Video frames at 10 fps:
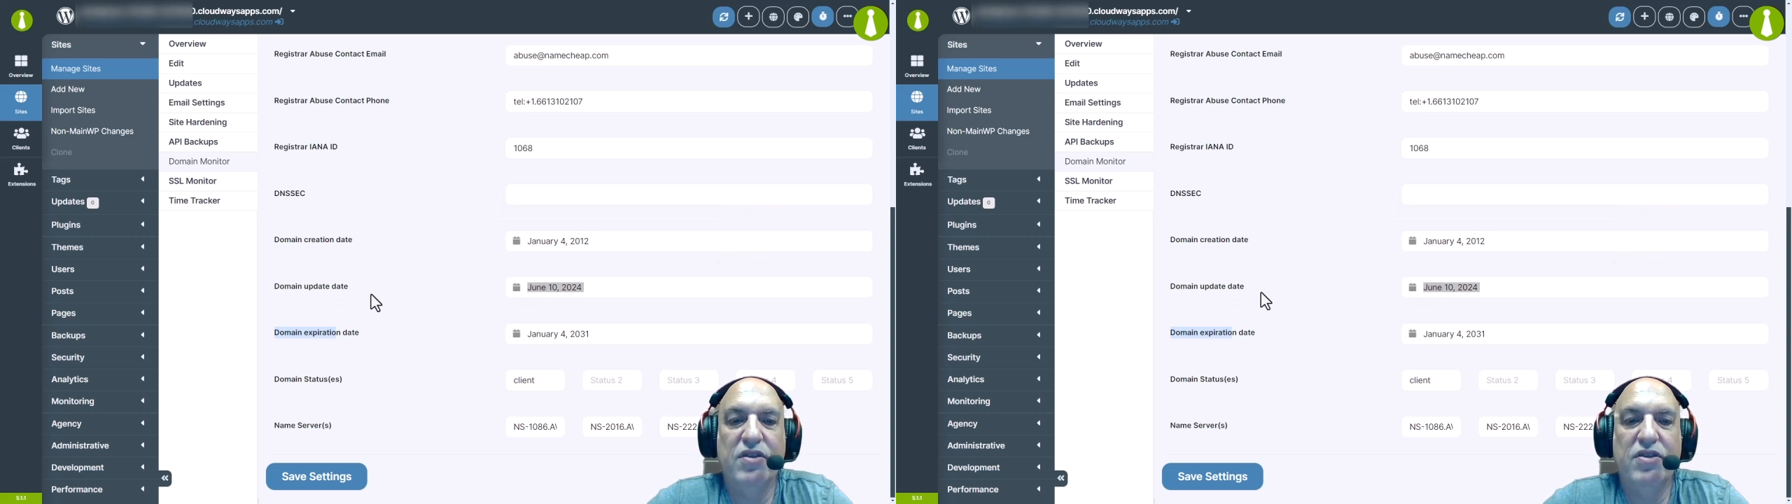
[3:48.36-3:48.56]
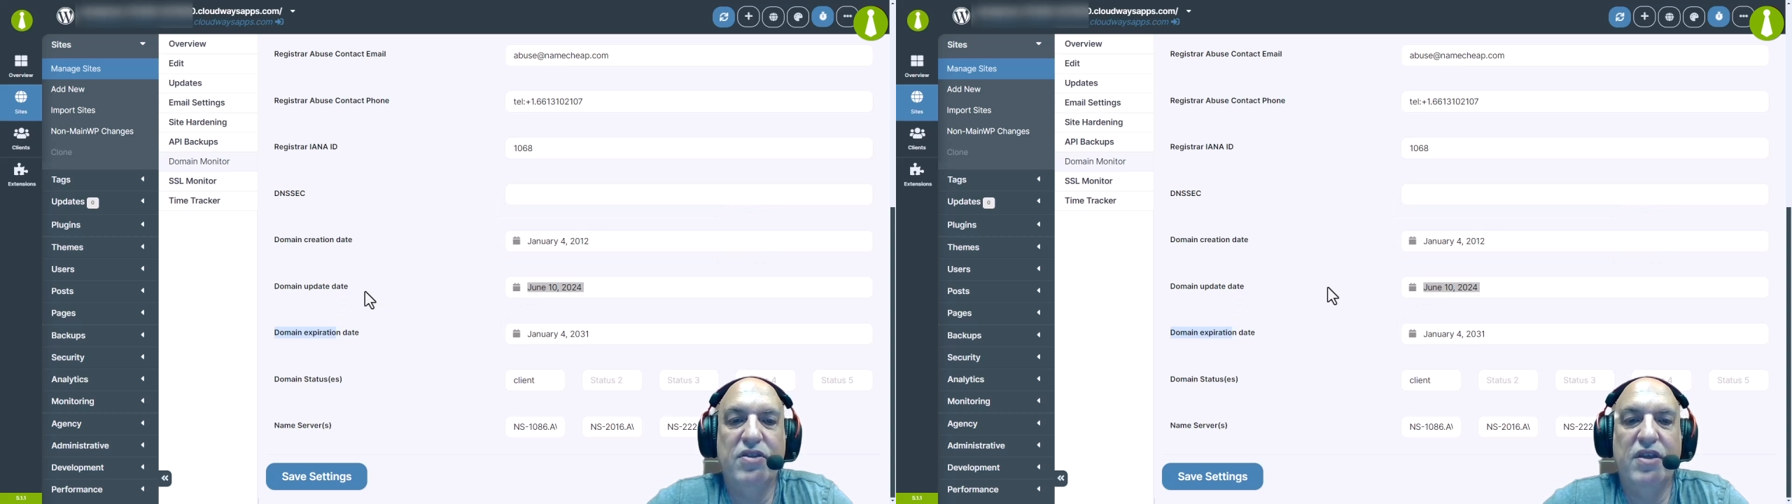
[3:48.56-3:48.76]

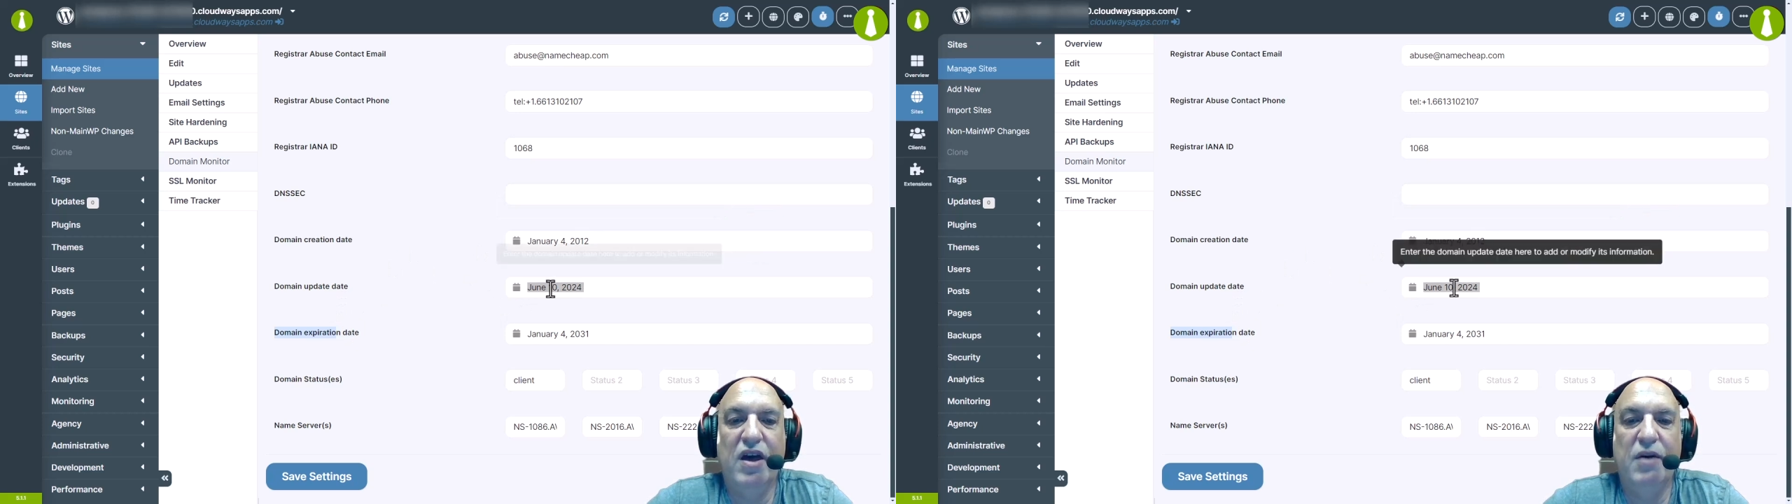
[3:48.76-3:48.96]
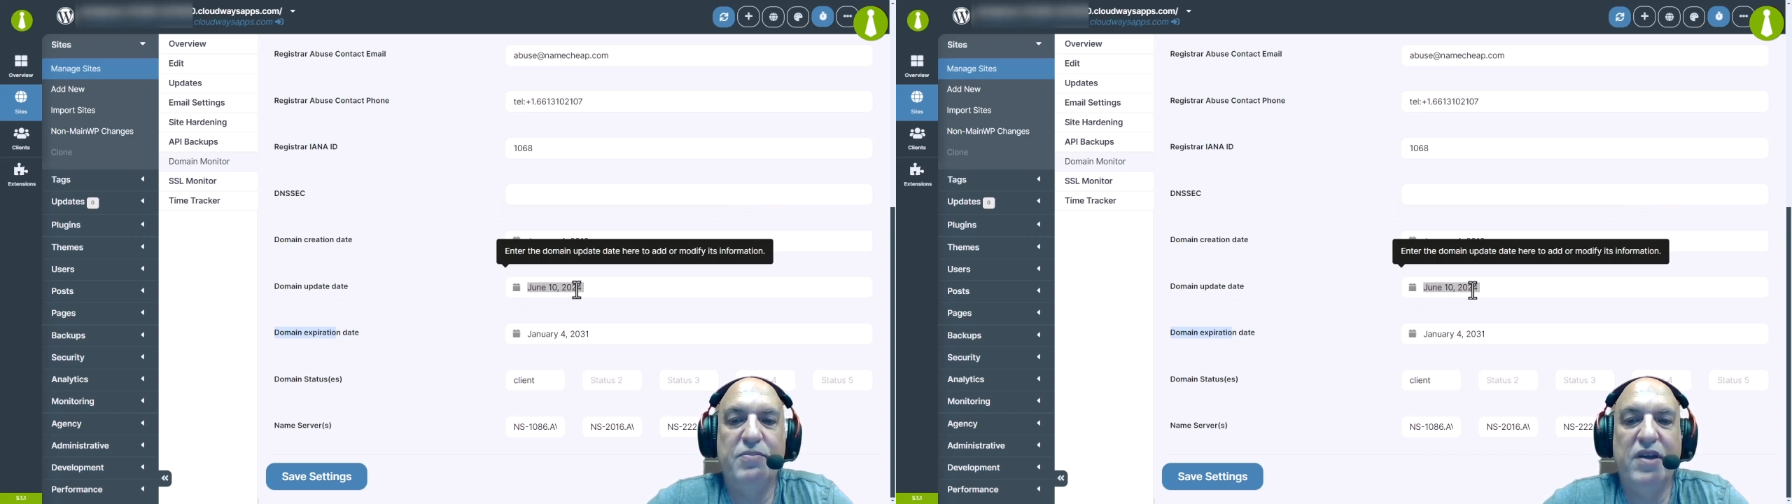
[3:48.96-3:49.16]
the
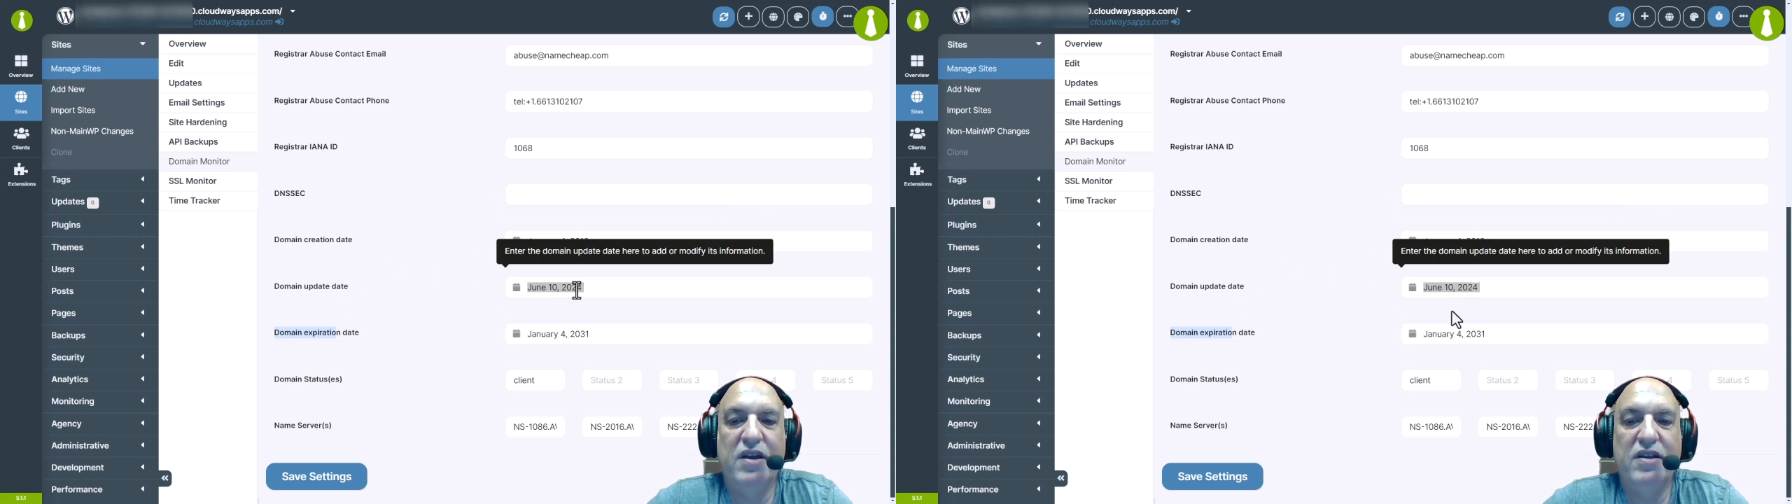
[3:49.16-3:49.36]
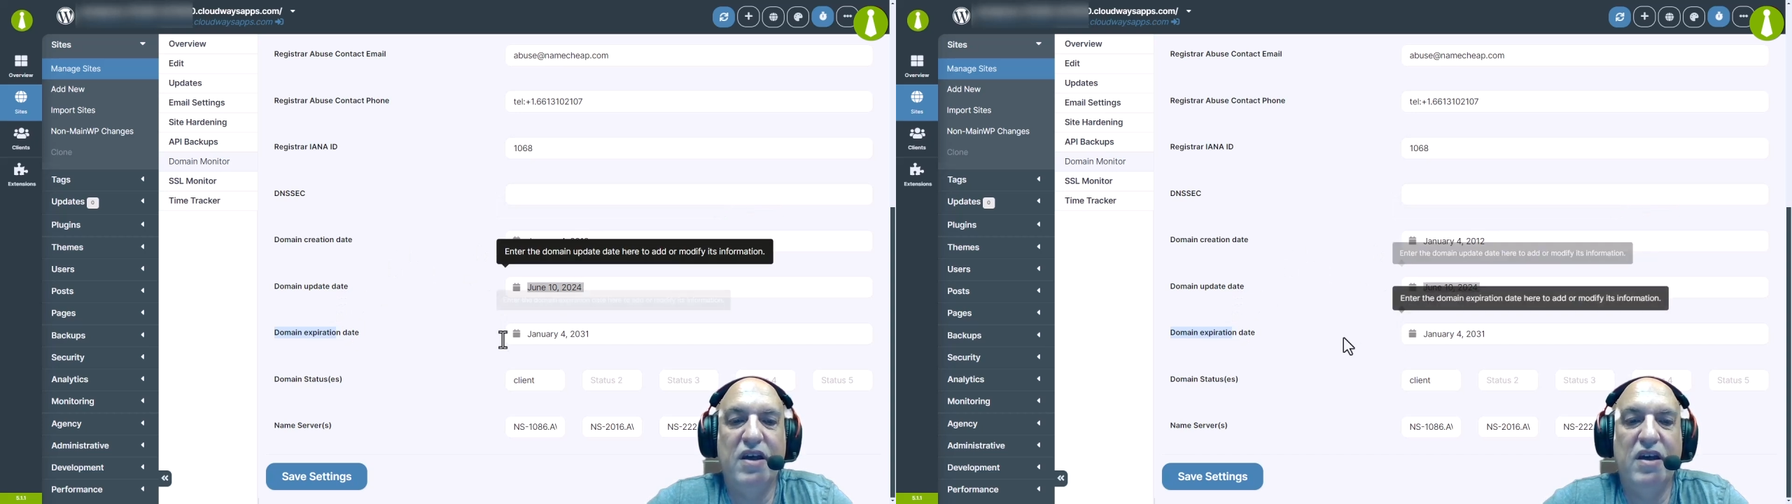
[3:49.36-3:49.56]

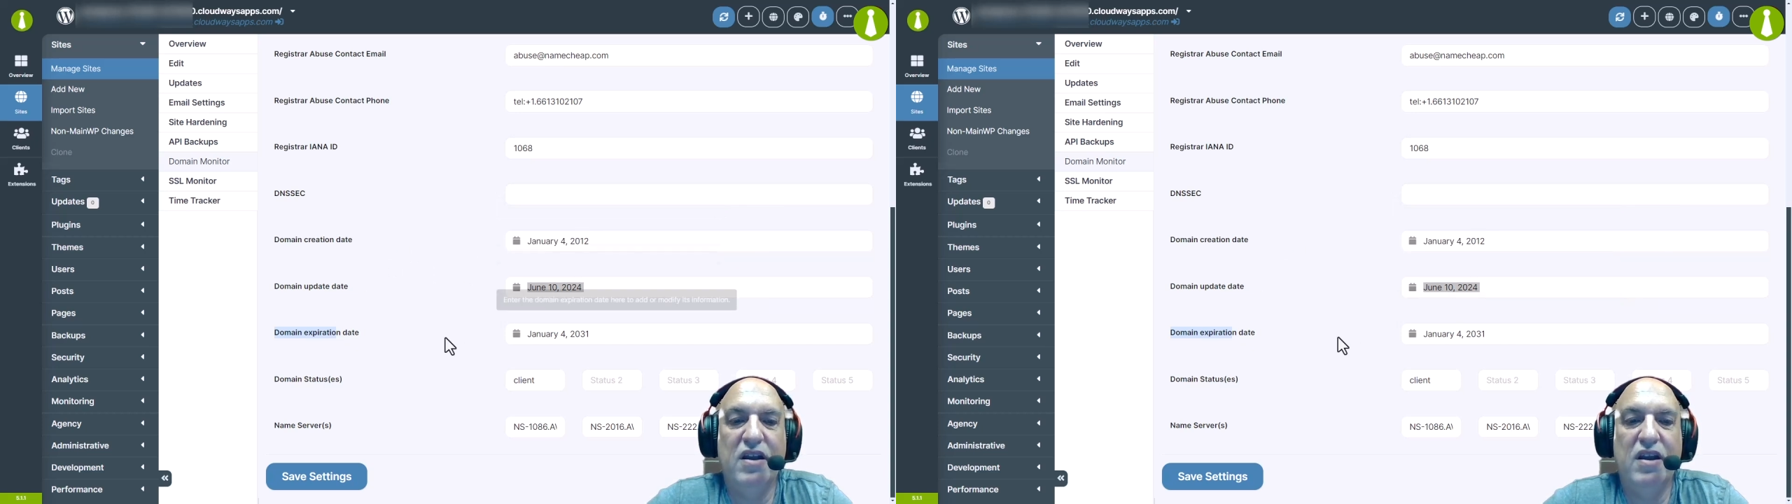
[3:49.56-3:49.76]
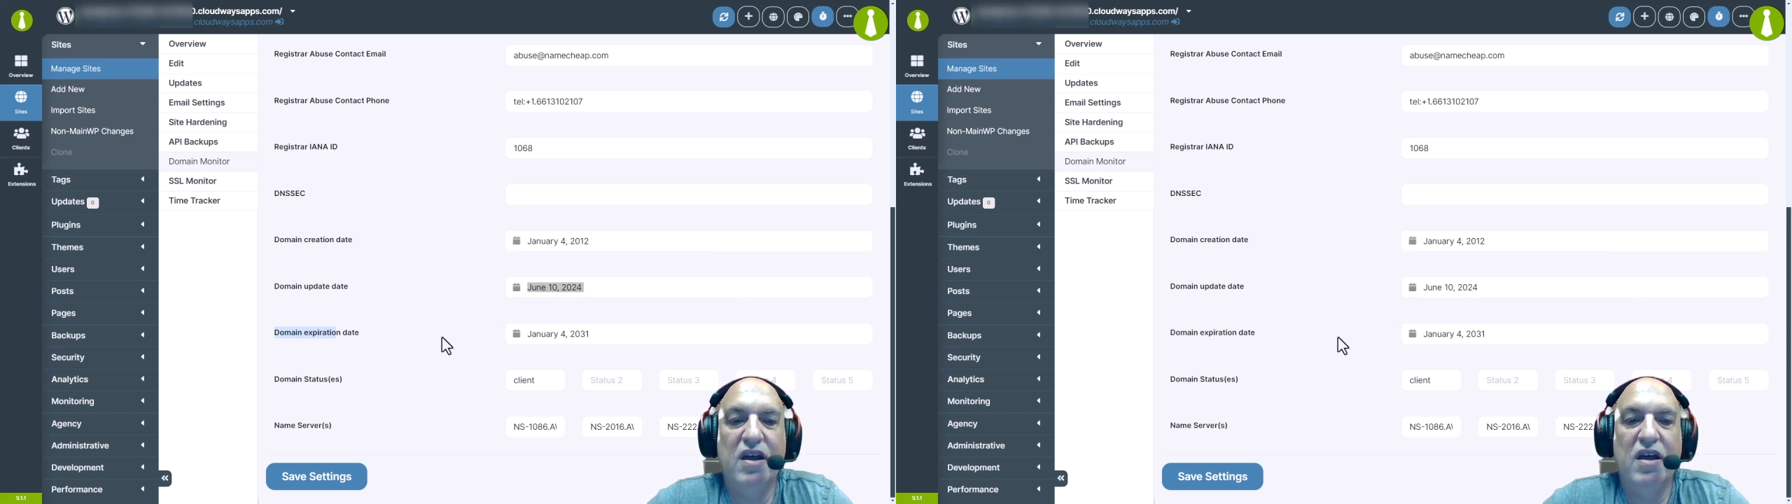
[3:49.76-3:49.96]
update date,
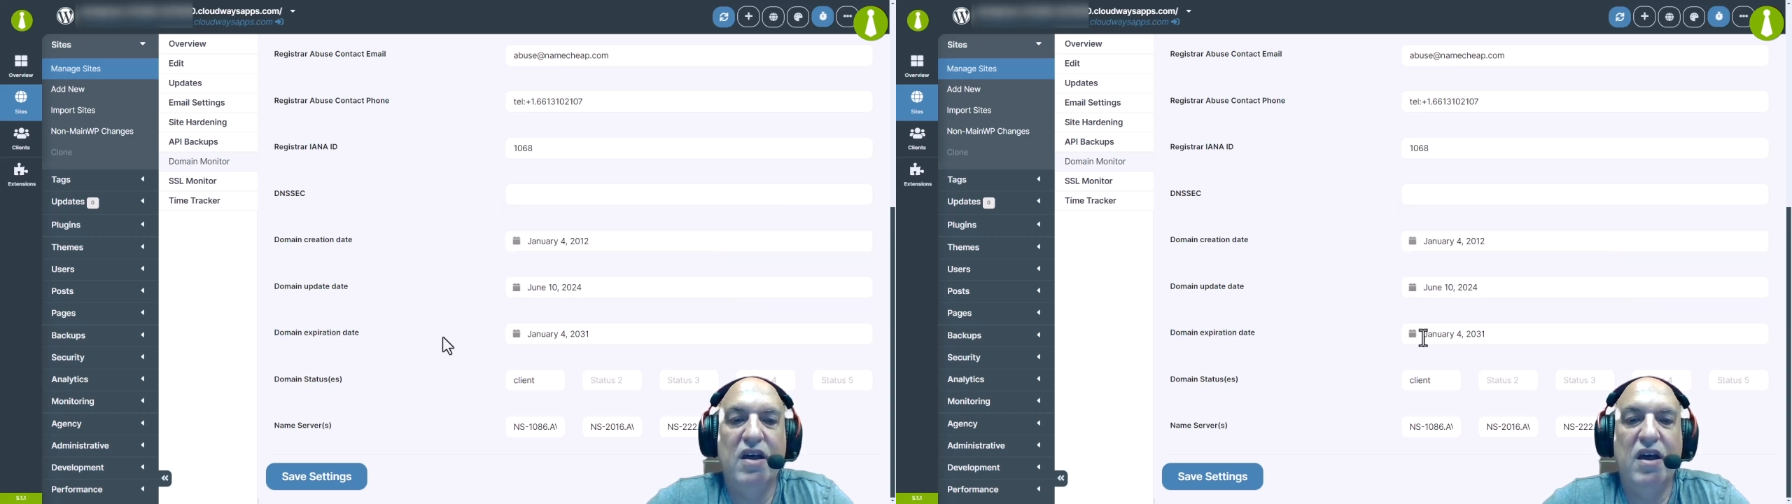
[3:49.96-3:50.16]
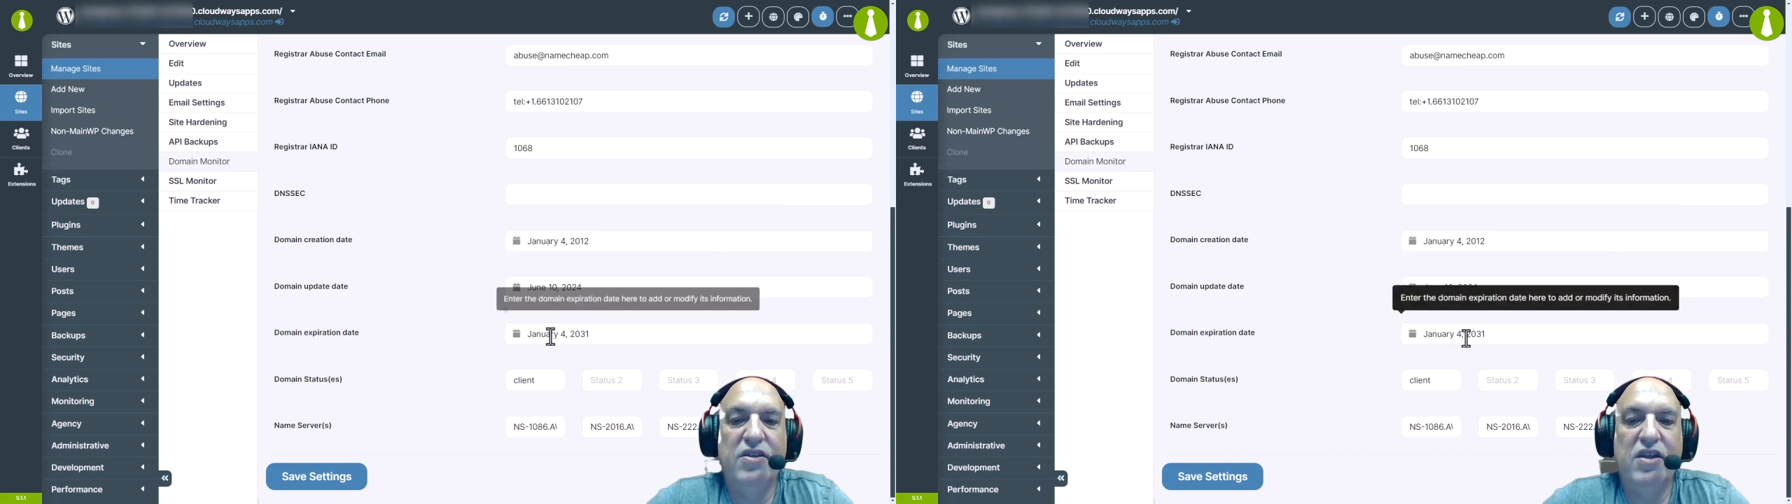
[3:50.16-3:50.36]
and